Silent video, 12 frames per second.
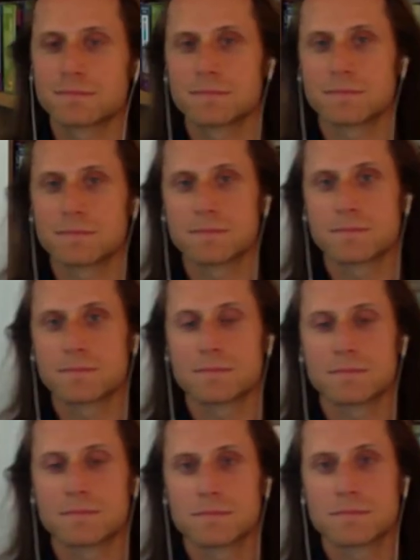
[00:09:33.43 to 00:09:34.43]

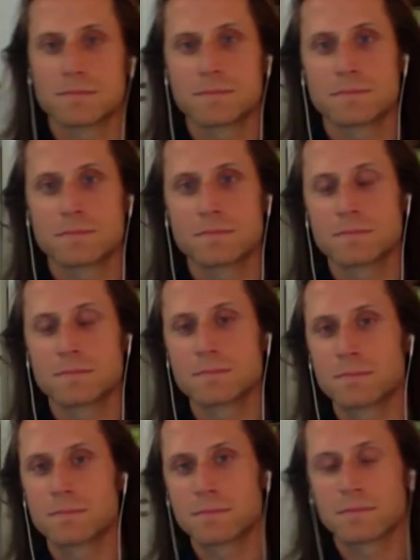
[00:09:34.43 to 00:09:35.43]

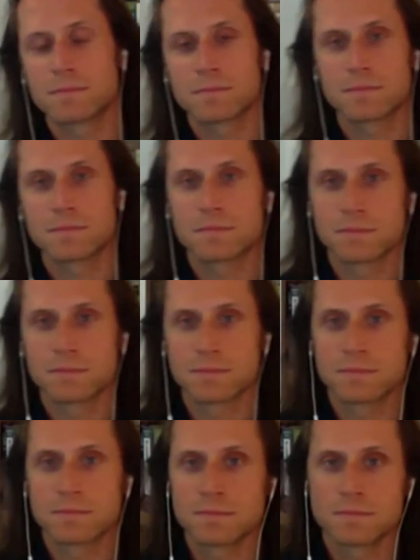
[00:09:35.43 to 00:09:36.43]

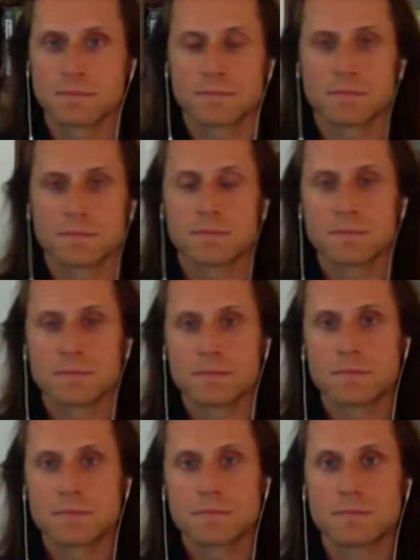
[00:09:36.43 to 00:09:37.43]

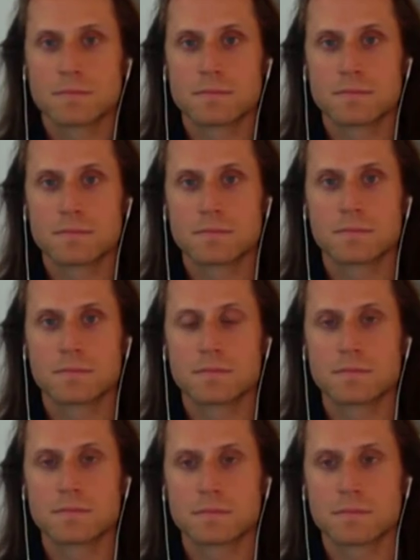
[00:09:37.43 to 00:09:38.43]

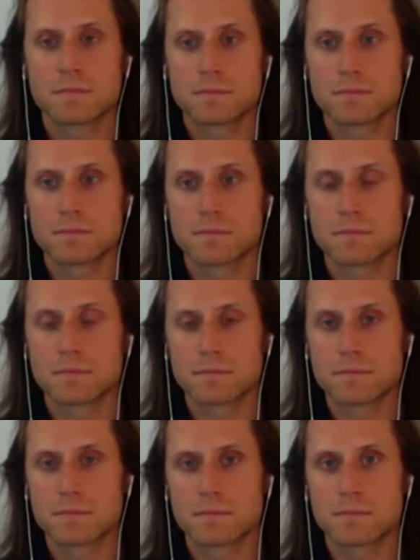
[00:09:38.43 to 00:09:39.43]

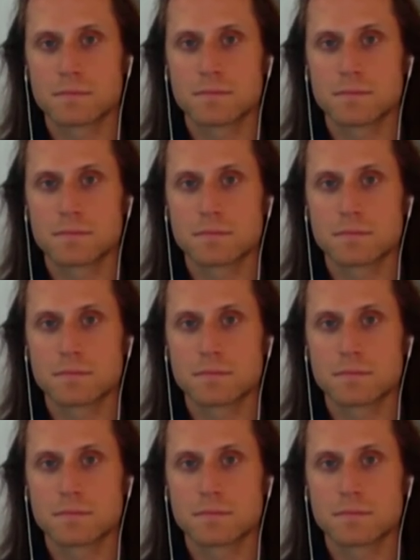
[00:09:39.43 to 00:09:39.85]
[no speech]